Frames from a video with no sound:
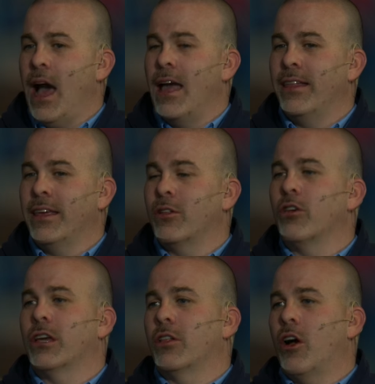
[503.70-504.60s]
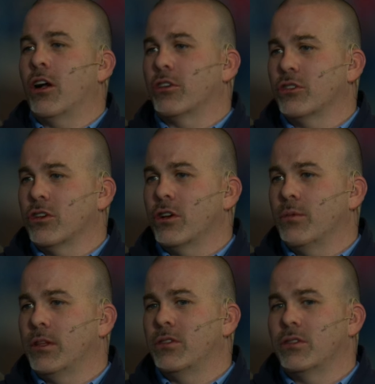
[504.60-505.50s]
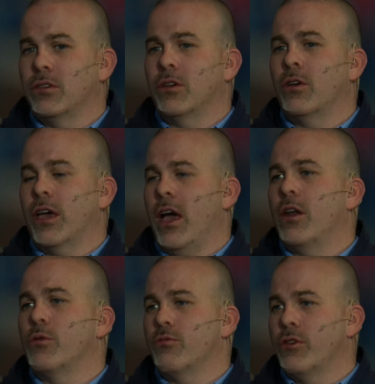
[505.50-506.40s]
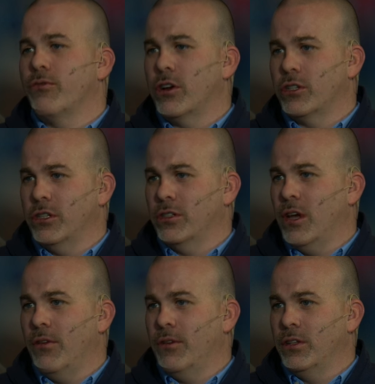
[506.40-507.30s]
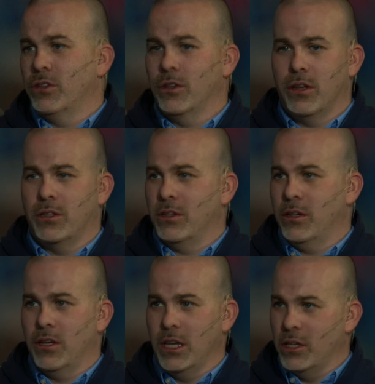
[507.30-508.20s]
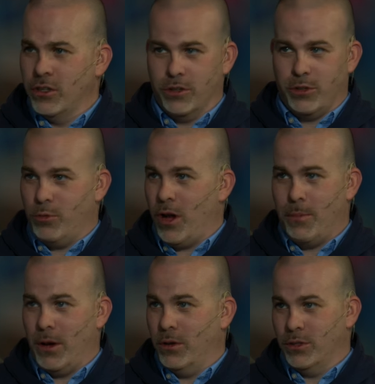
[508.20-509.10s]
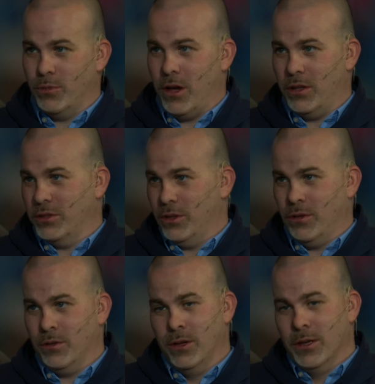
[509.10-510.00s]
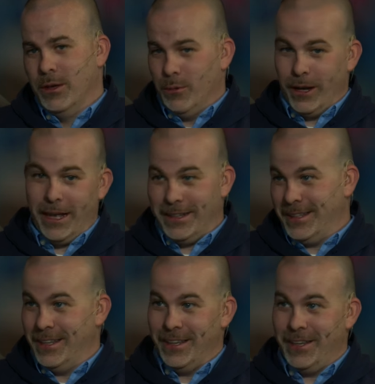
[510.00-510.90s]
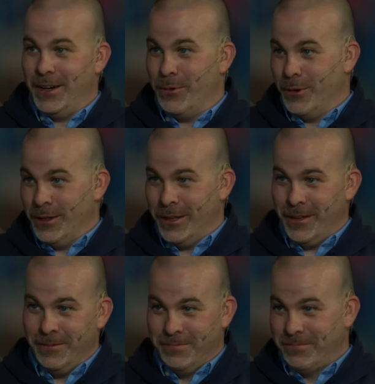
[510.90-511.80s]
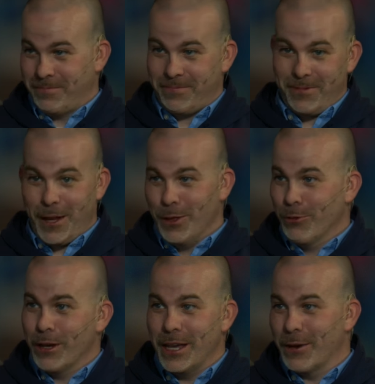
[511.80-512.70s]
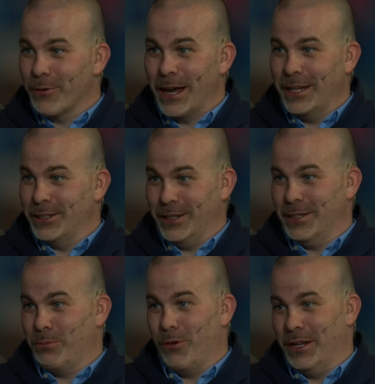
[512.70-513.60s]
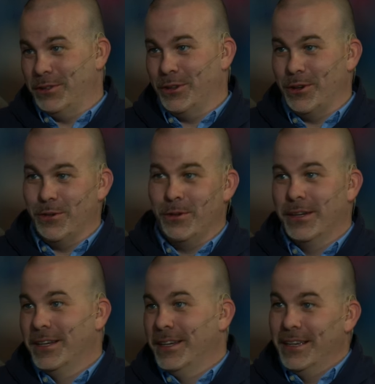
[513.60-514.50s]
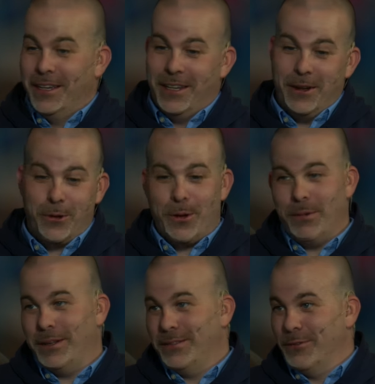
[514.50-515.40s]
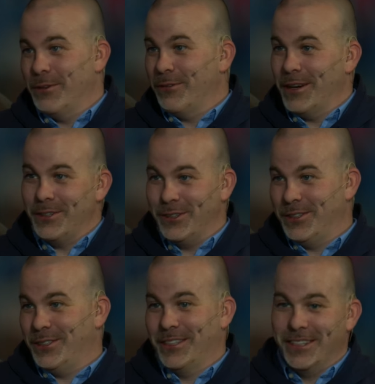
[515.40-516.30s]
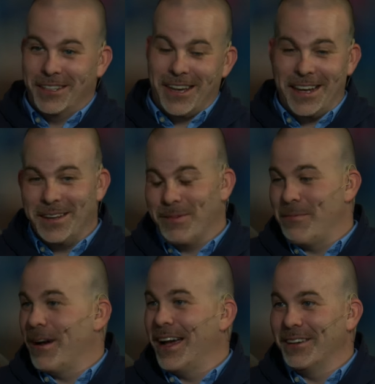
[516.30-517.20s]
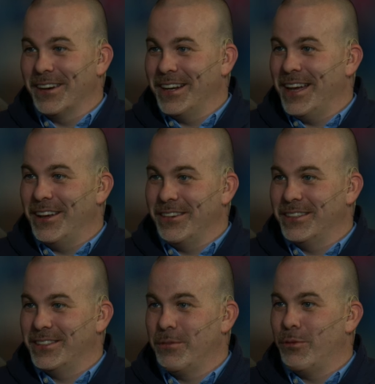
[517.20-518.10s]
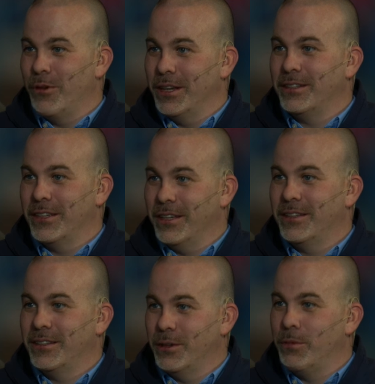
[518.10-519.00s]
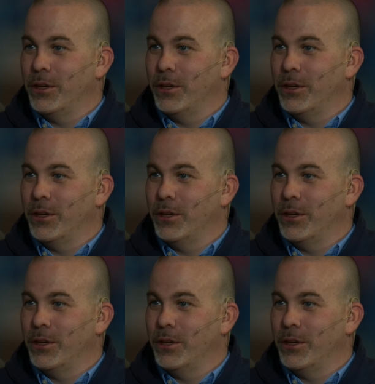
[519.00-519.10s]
I think looking longer term, it's okay. How do we refresh this stuff? And it's a it's a easier swap out as well. So we're getting to the you know we're in the three year range at this point. So you know, equipment refresh is kind of in my mind right now at some point. Uh, yeah, to I, I